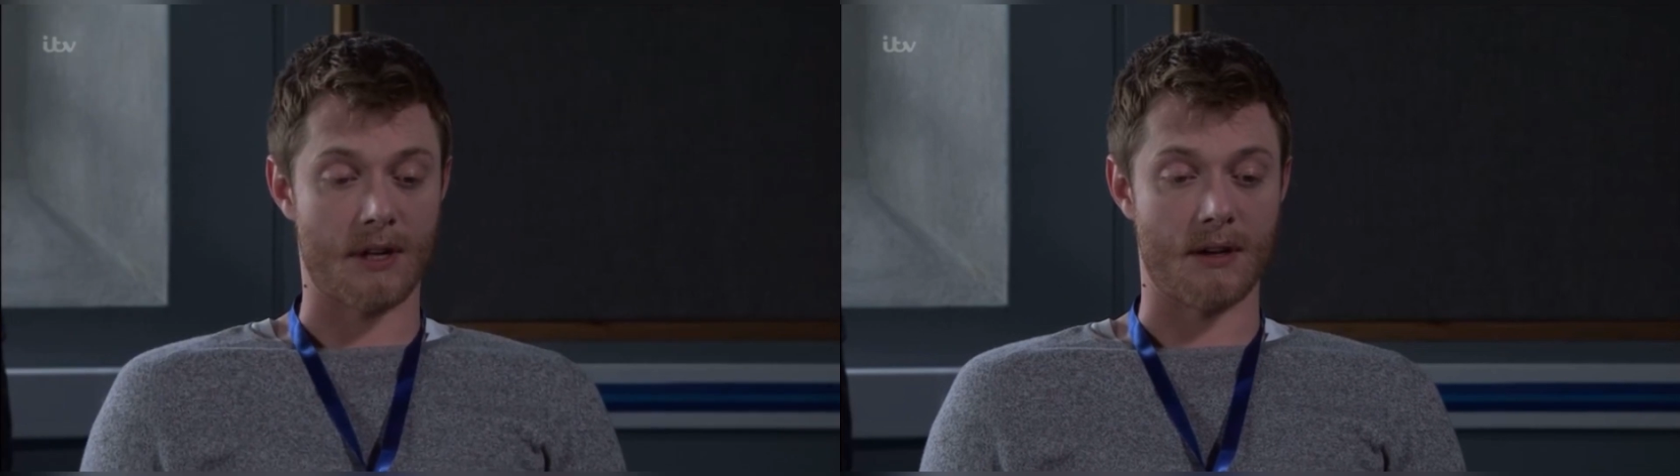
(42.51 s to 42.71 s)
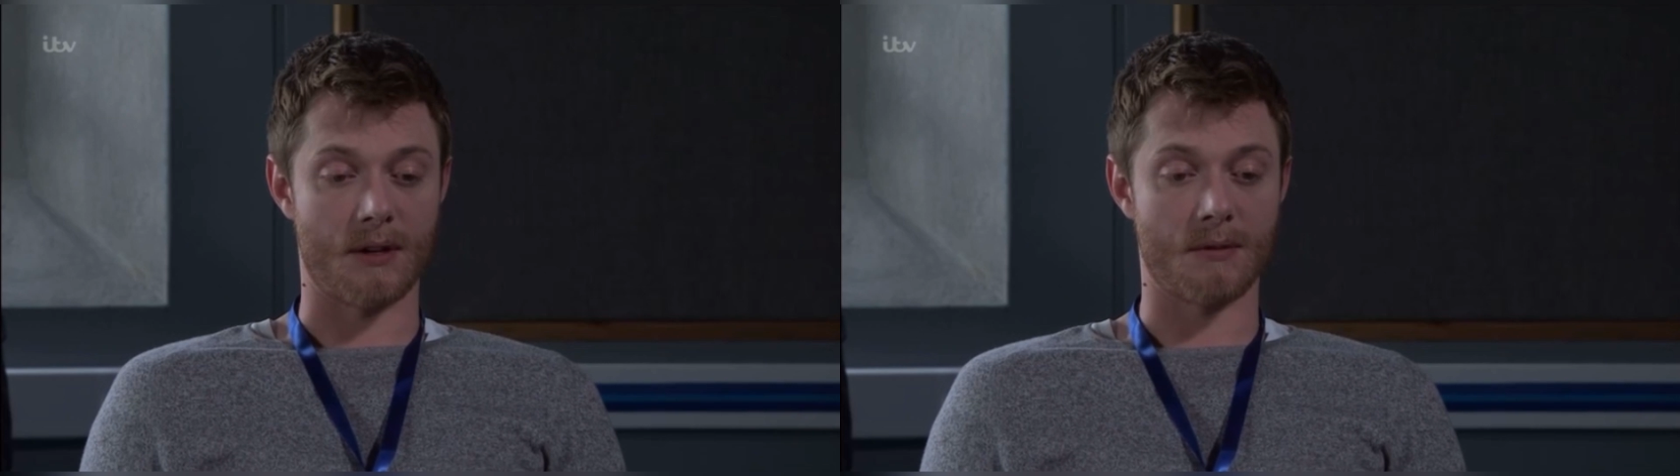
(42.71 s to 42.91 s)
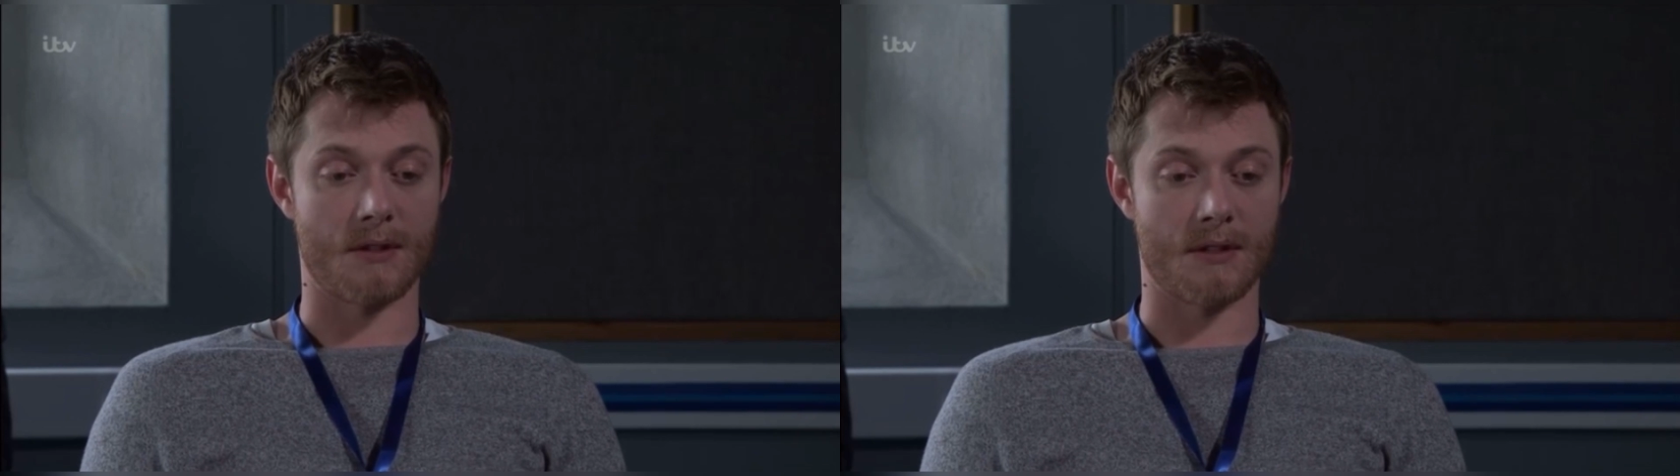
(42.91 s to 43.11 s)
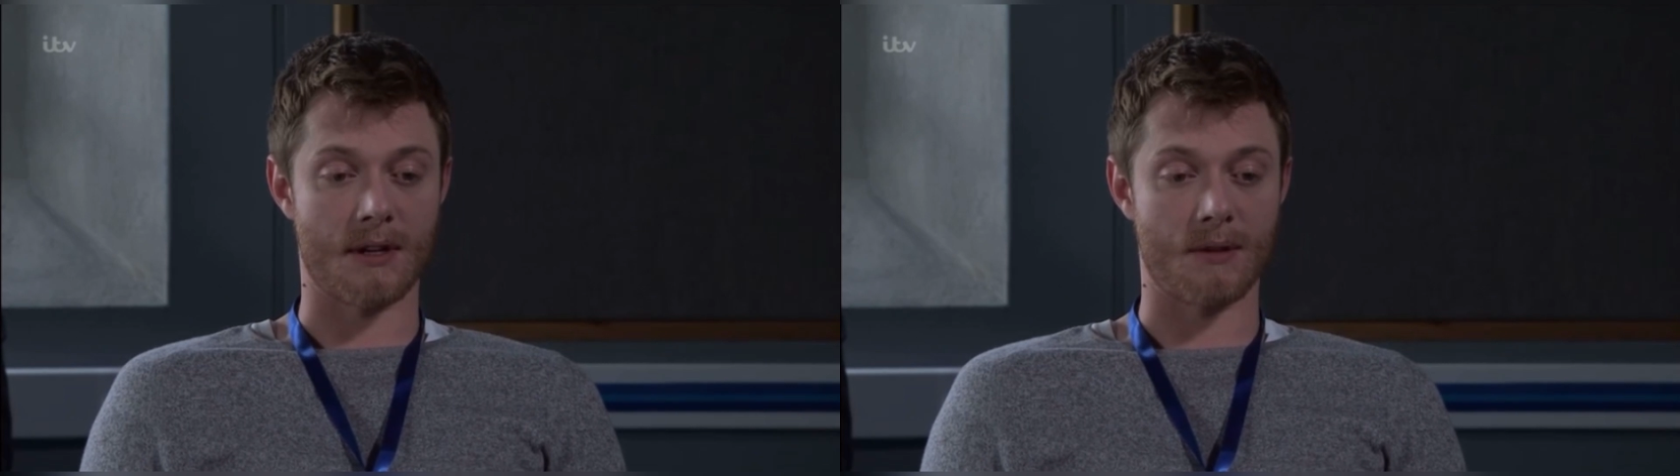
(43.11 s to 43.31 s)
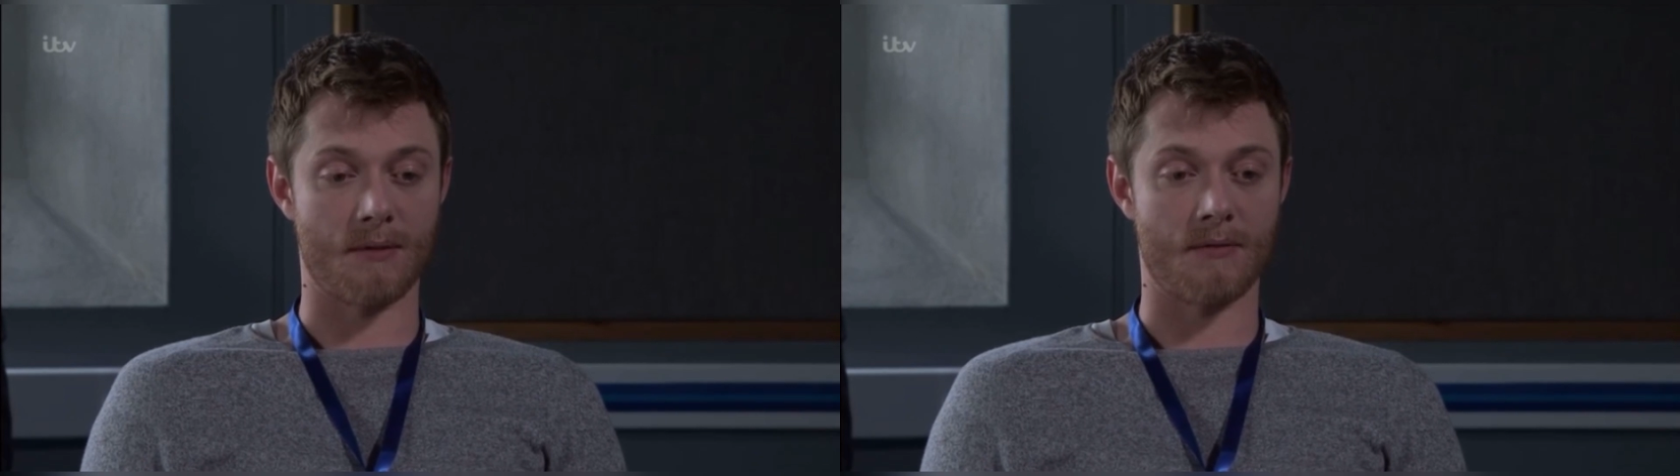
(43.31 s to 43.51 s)
I heard was the
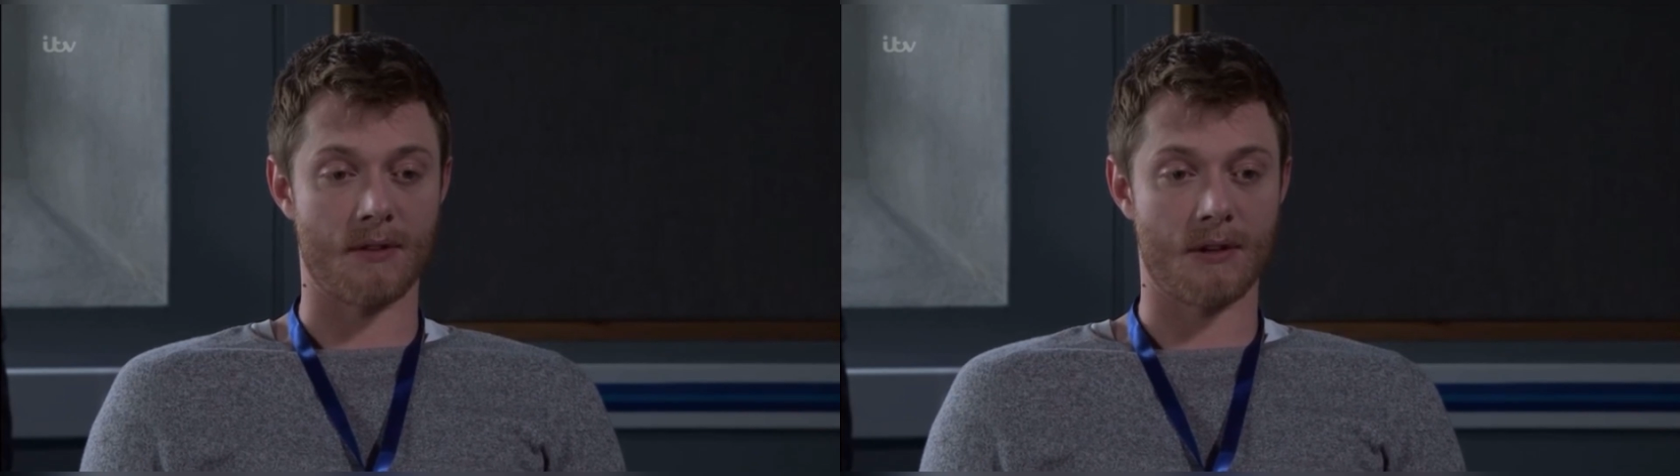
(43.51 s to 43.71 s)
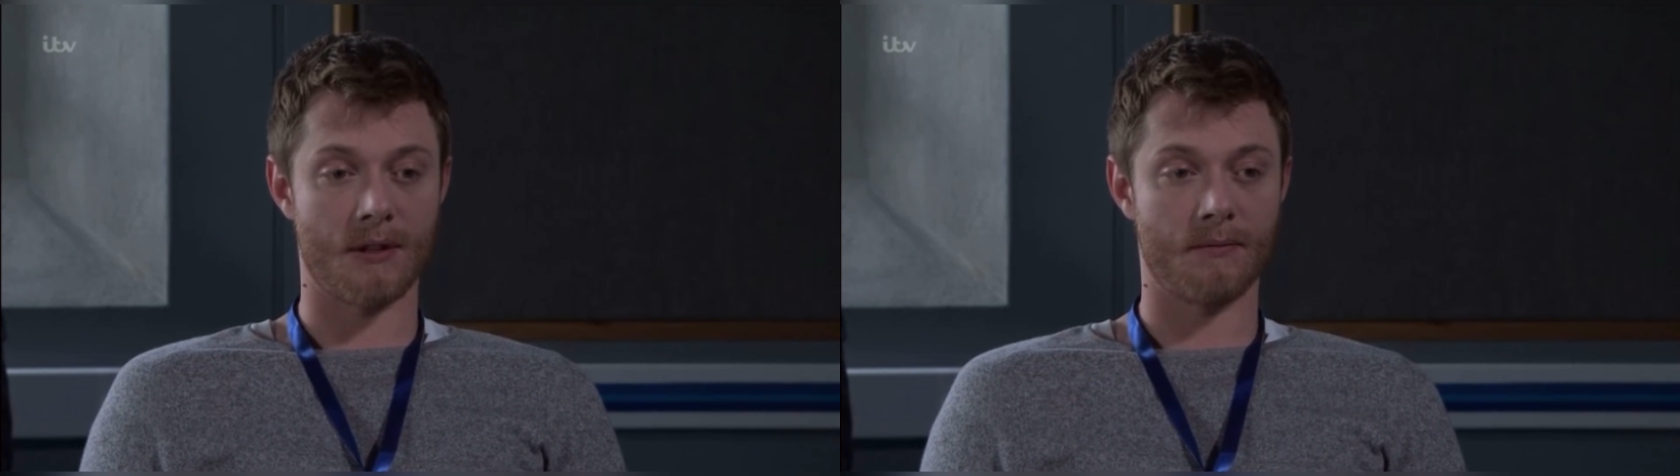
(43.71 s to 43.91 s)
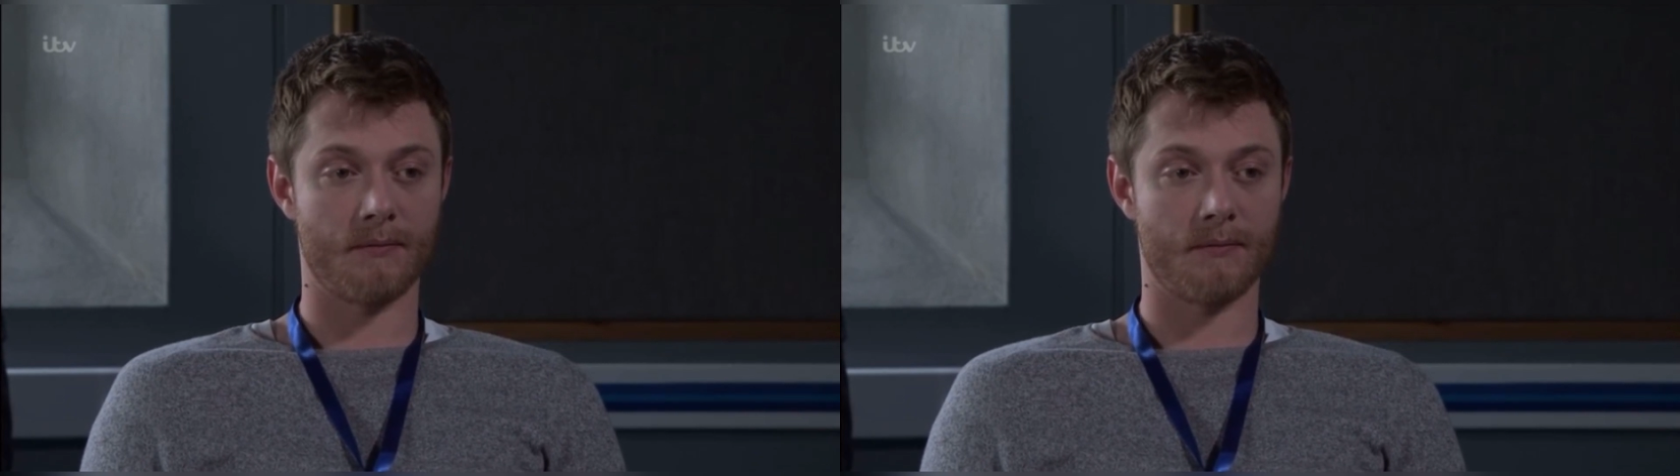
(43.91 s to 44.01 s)
sound of him falling.